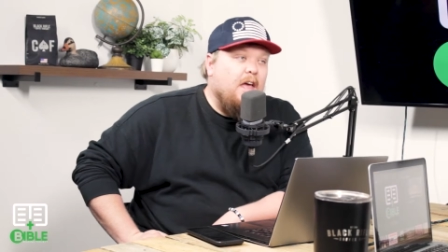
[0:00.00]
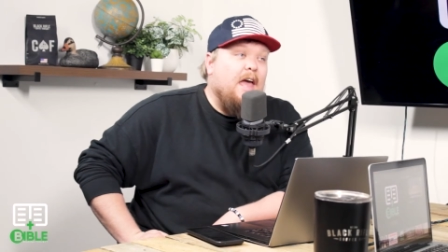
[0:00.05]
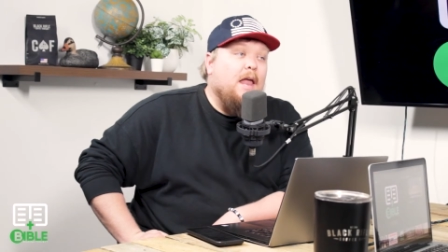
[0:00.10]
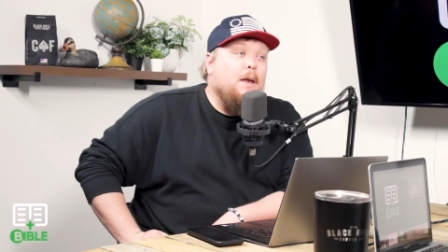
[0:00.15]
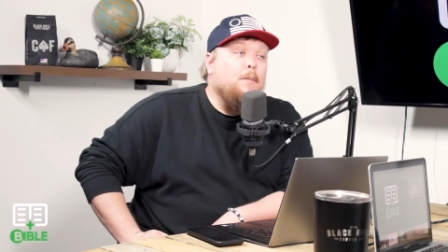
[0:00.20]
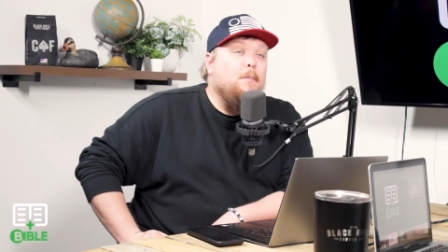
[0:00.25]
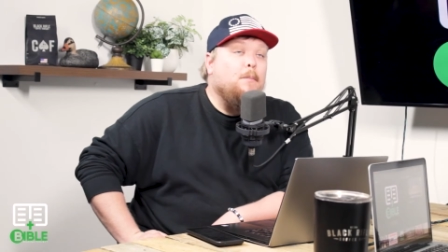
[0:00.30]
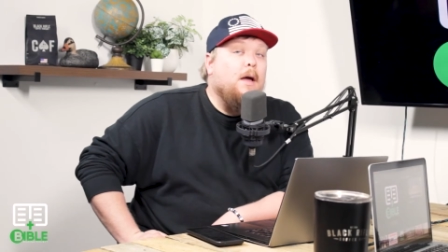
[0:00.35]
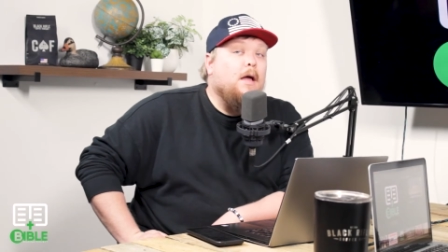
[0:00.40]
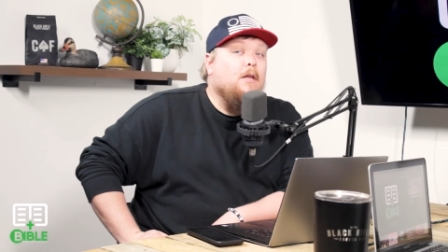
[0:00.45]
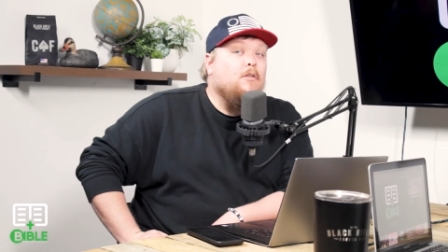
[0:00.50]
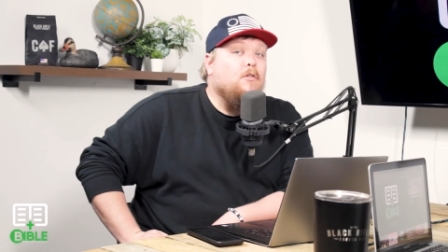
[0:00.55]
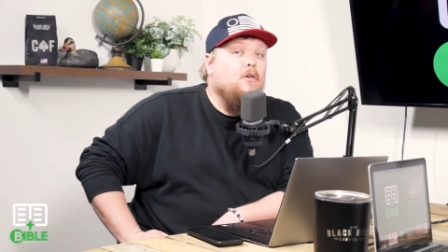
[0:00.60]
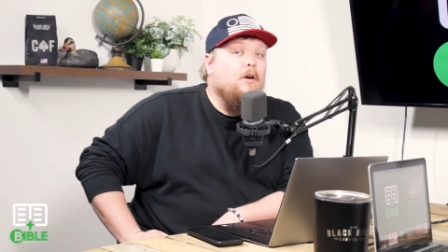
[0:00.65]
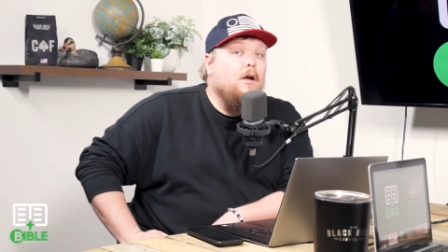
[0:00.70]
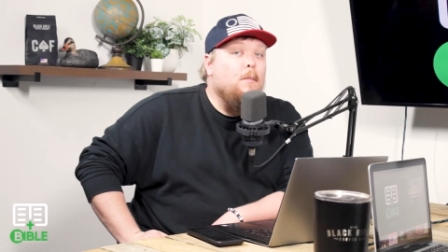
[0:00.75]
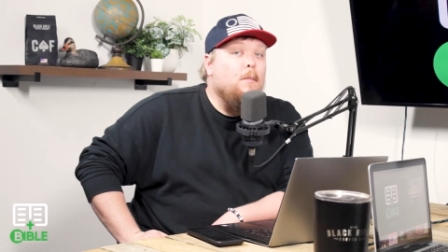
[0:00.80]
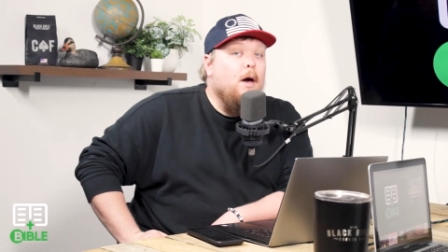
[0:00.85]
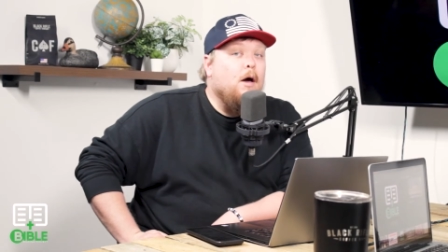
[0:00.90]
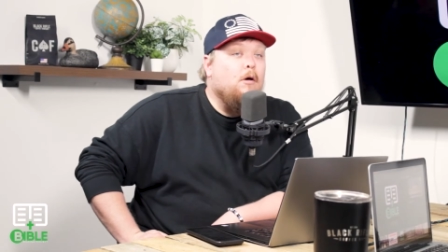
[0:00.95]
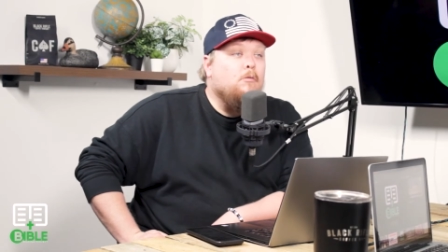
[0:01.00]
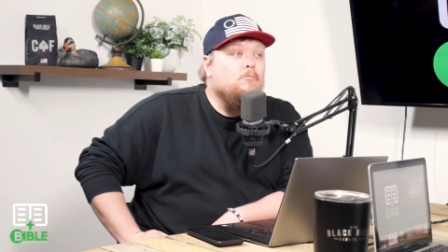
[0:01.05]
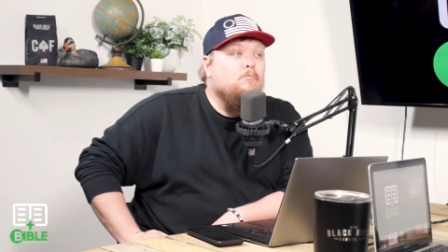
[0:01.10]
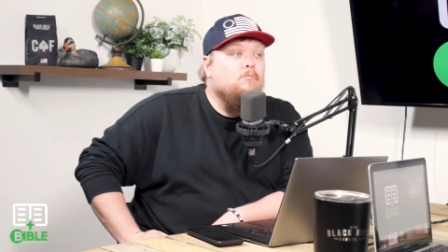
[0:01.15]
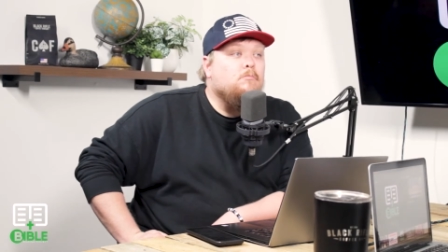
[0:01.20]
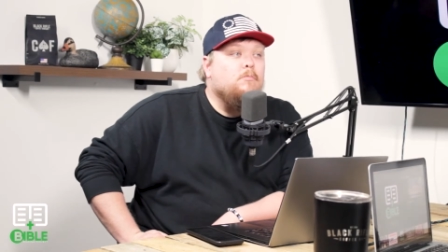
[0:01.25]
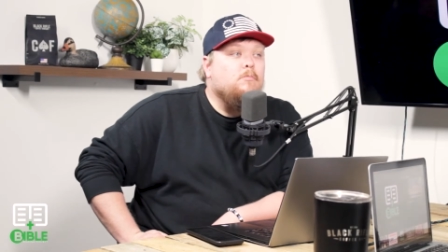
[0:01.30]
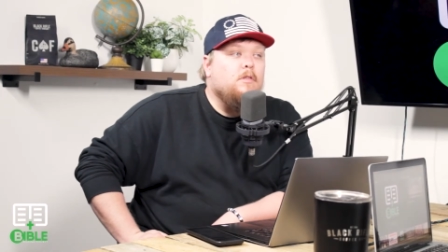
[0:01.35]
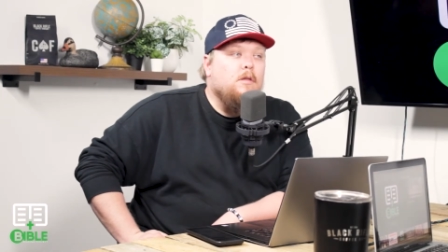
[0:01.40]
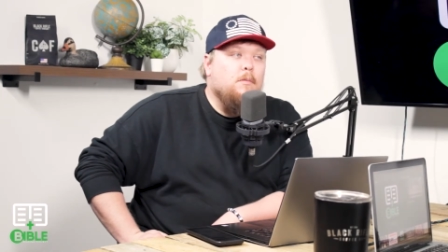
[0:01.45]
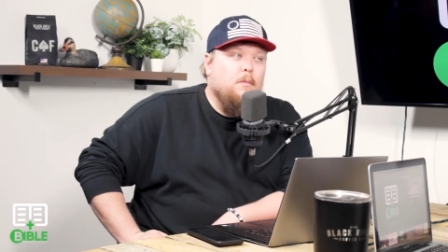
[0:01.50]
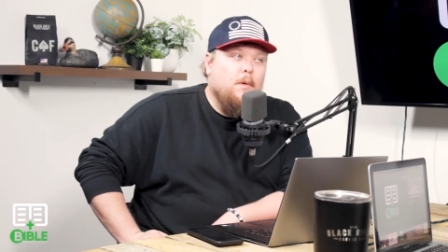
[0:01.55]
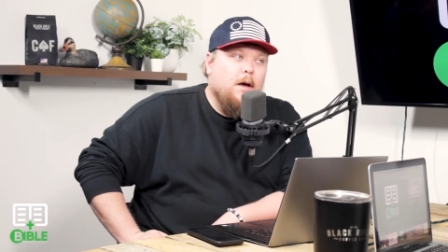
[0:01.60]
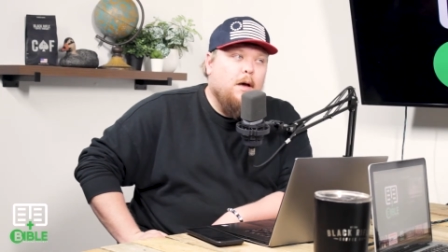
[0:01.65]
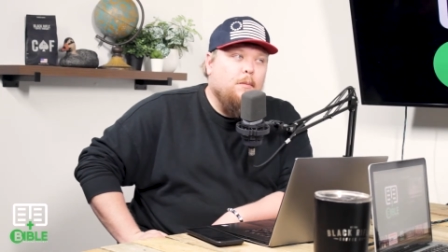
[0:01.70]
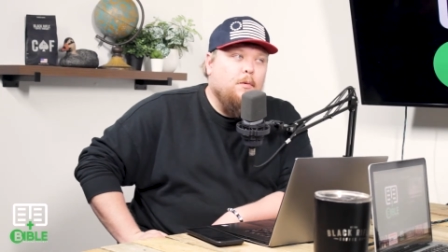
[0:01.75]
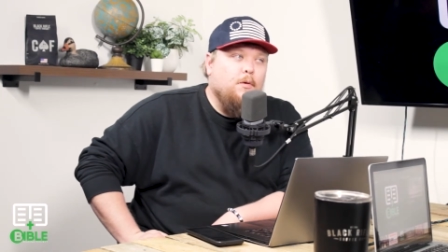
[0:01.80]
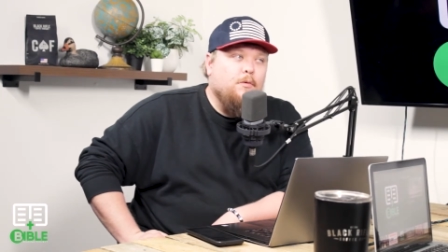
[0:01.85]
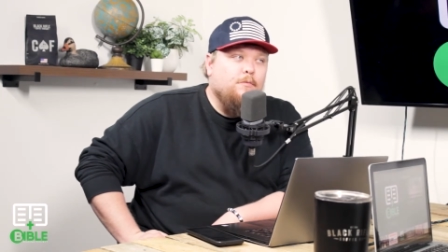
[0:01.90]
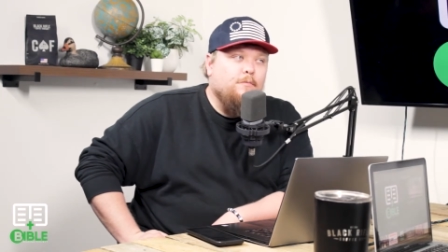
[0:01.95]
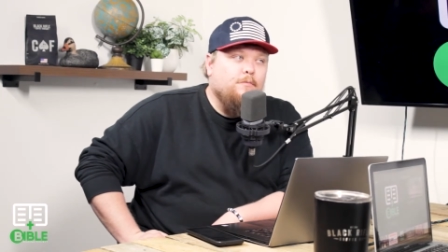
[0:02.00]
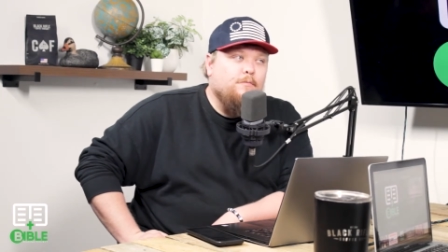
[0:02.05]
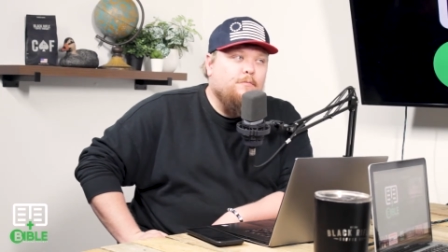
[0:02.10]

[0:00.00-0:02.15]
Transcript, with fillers: and bantering about the Bible.